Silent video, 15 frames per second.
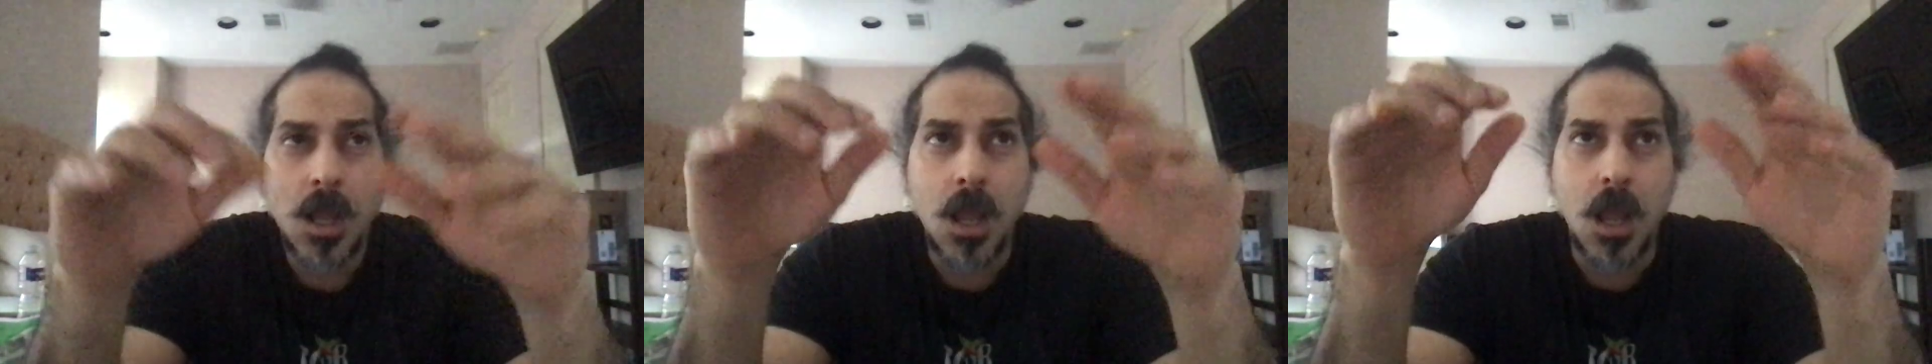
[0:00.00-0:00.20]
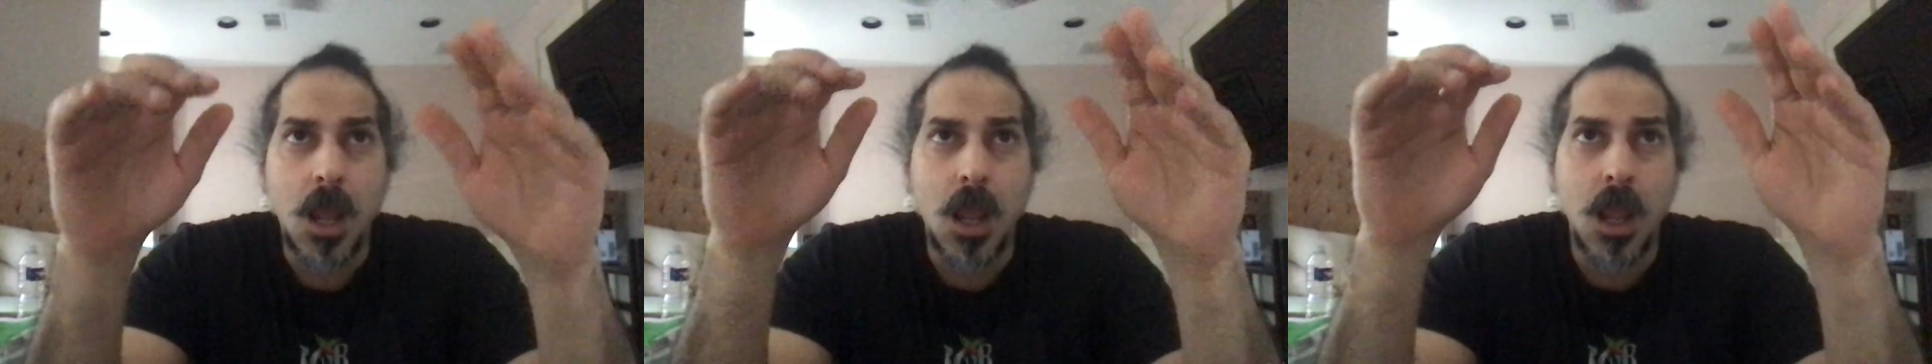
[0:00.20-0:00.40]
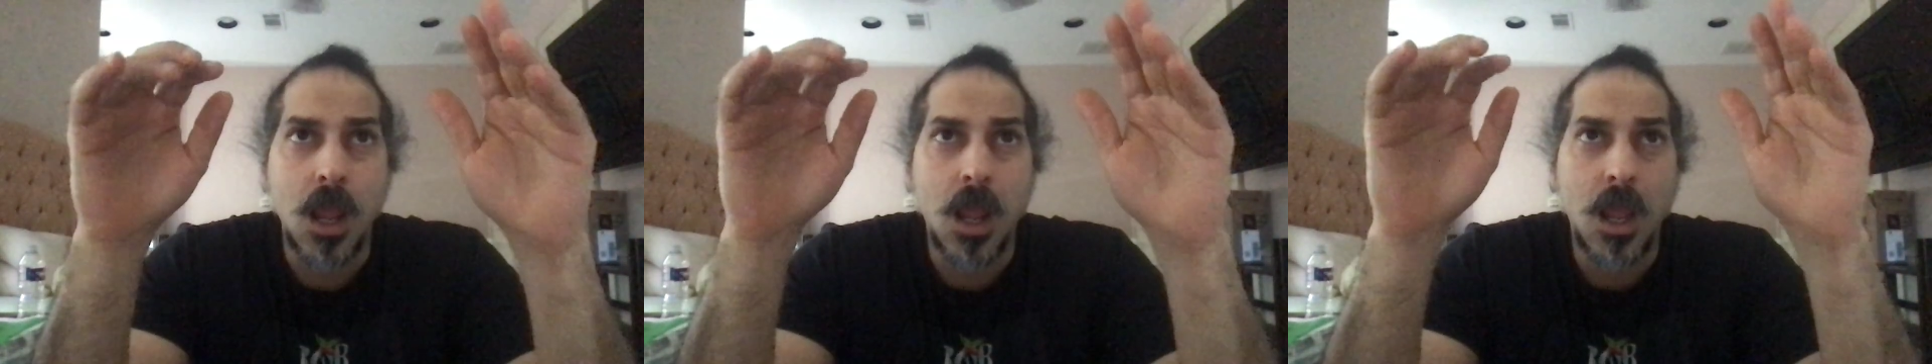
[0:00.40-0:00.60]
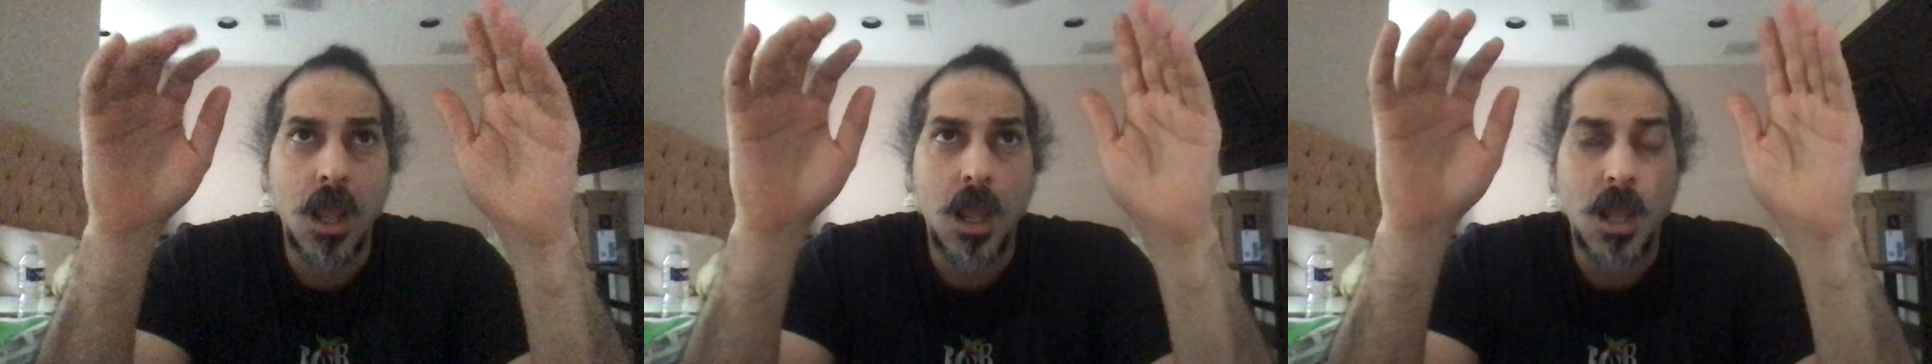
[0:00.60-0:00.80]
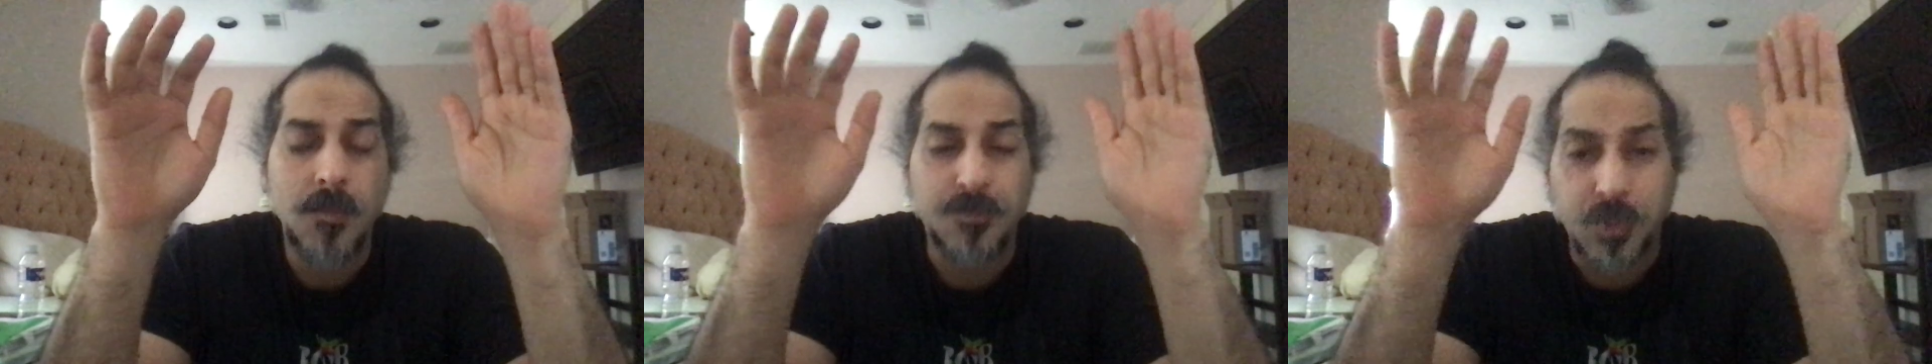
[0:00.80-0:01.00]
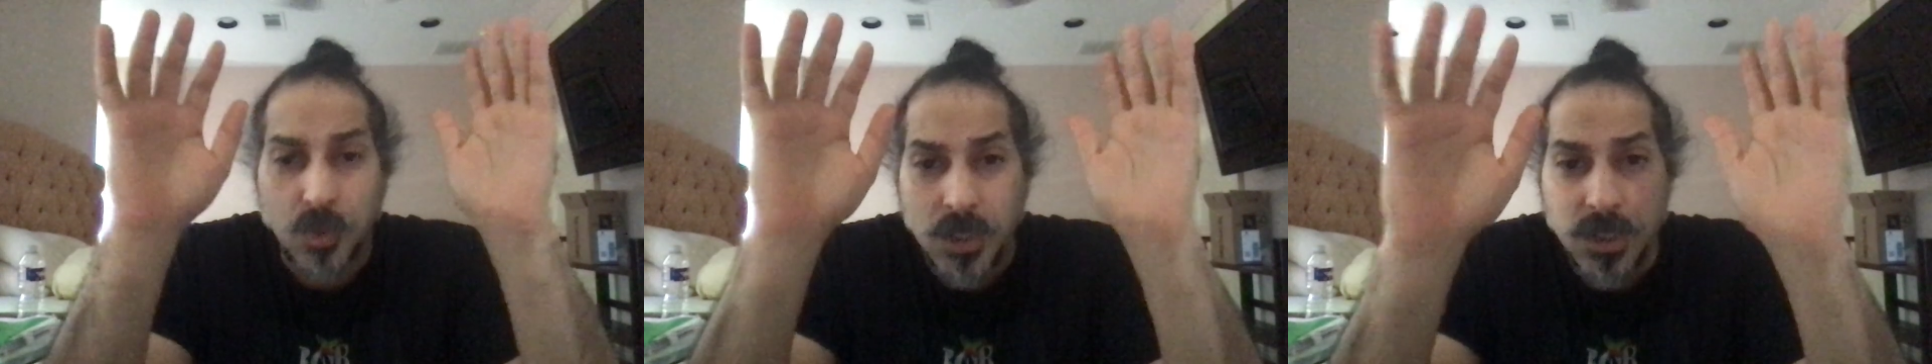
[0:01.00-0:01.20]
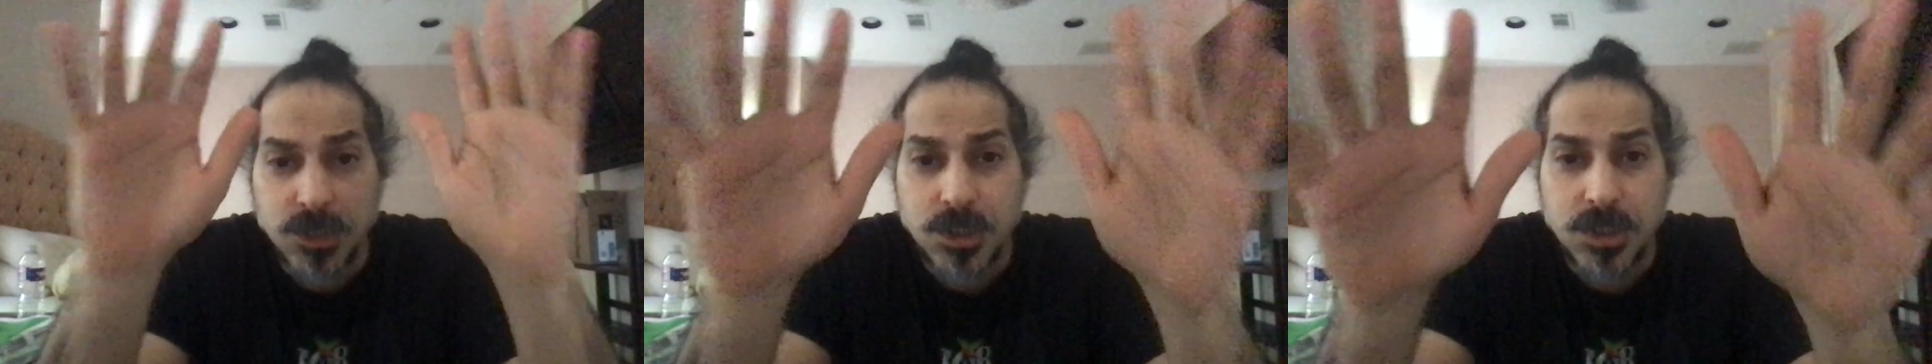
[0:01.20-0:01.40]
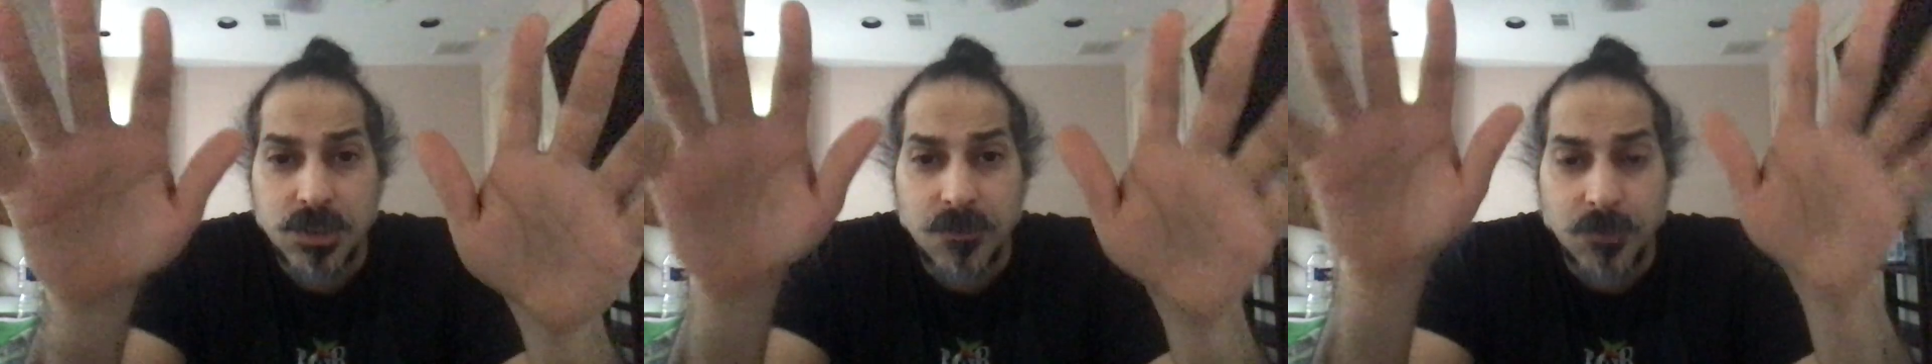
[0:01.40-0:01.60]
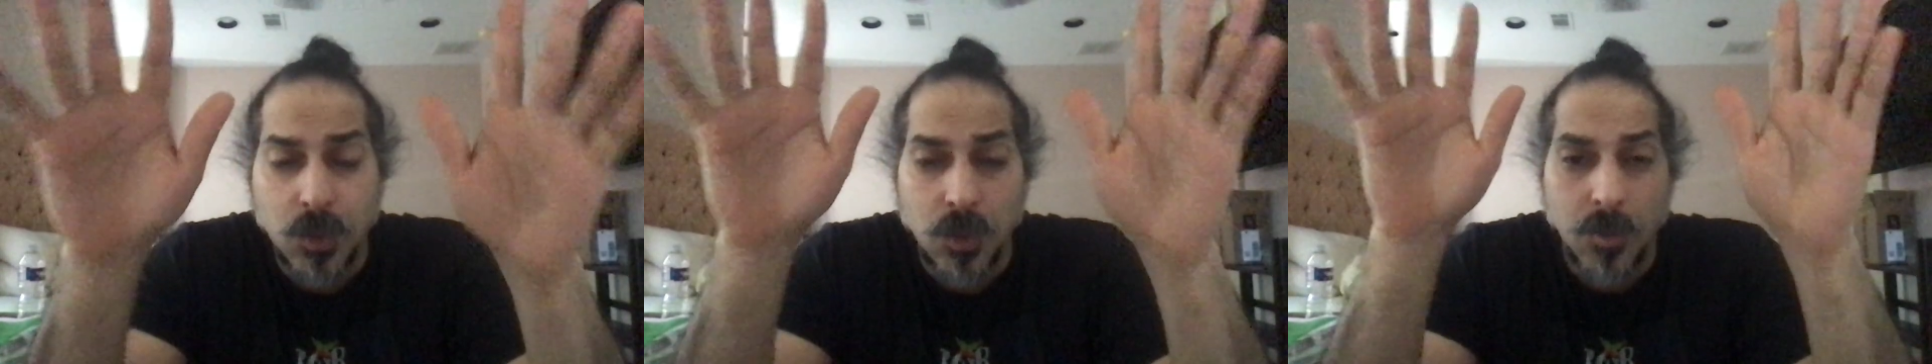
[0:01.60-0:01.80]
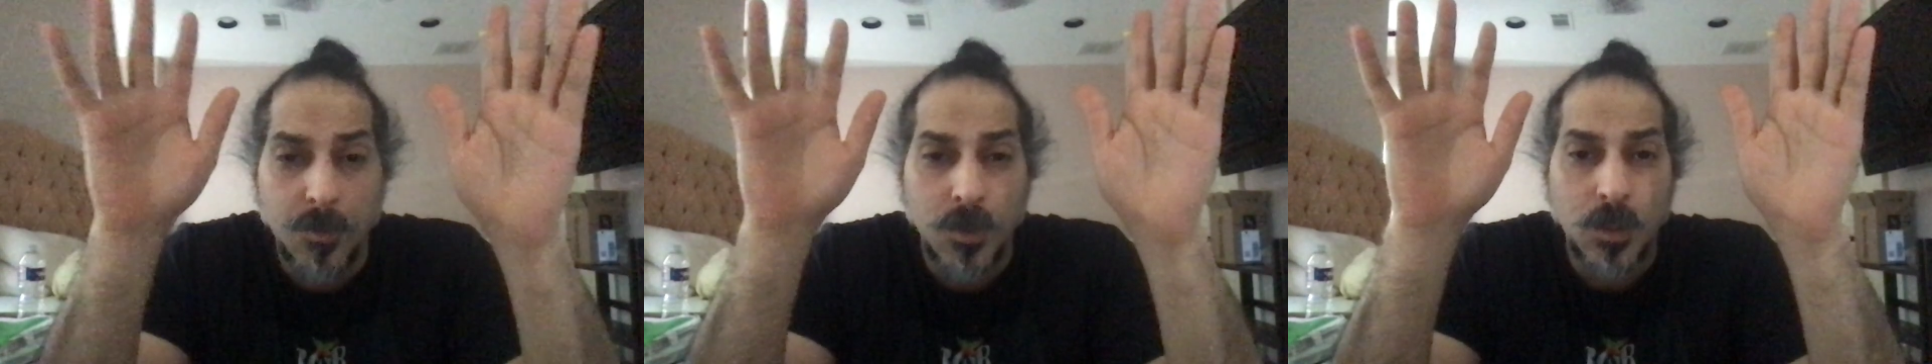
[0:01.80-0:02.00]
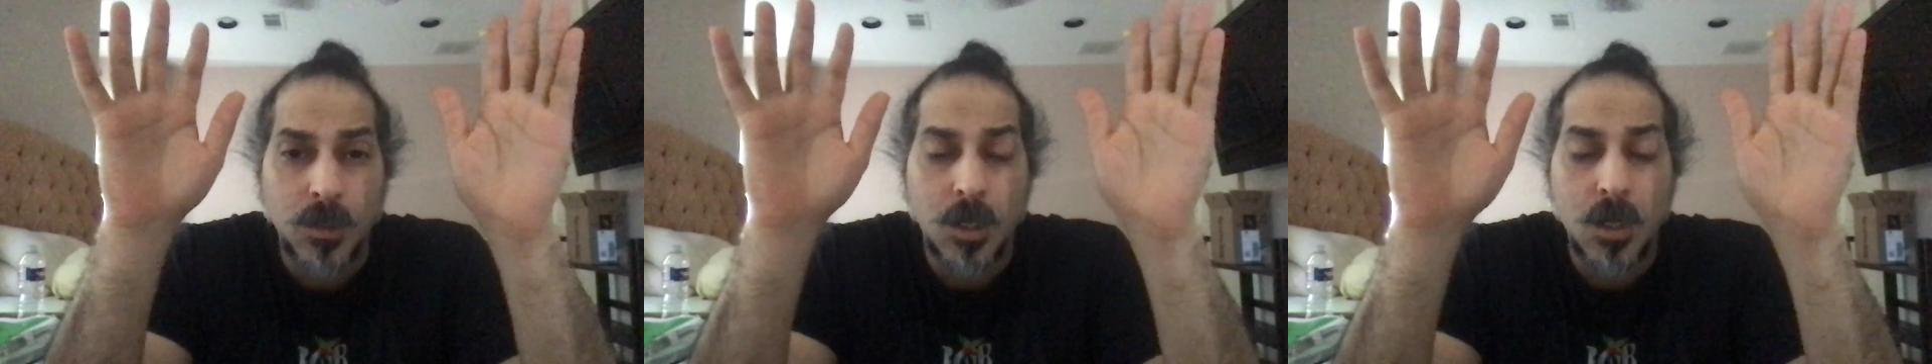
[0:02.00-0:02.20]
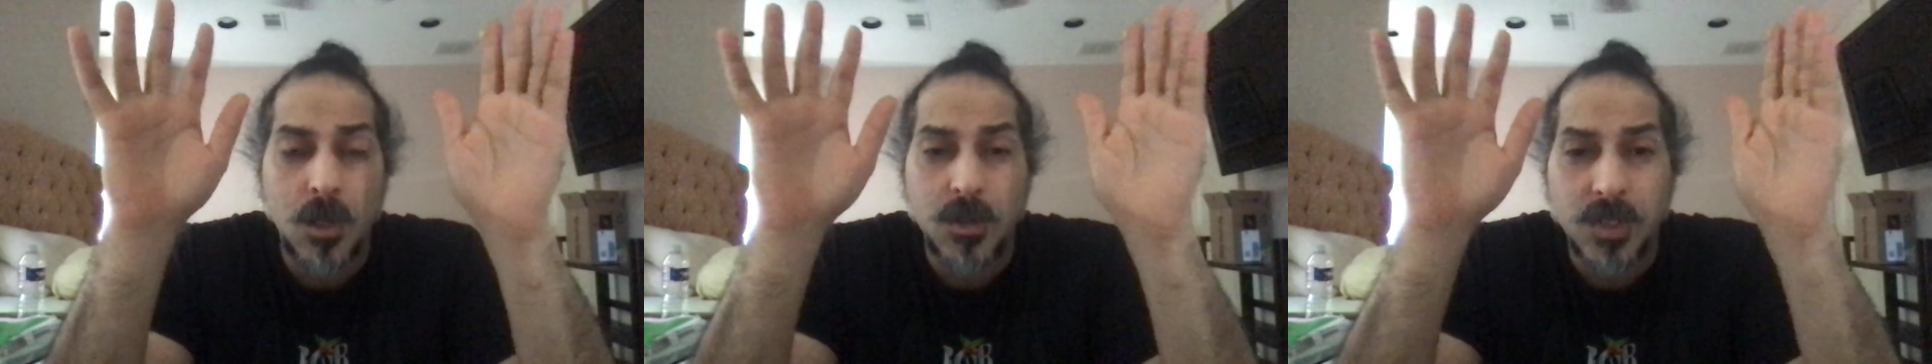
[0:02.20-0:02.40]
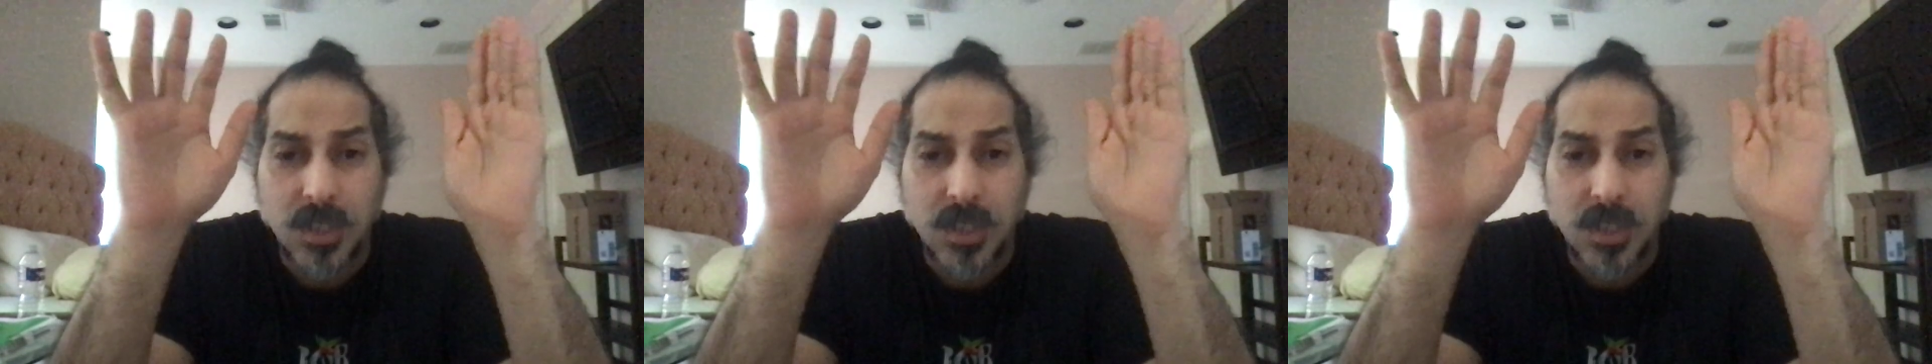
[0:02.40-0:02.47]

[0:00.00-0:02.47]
and breaches of Nuremberg Code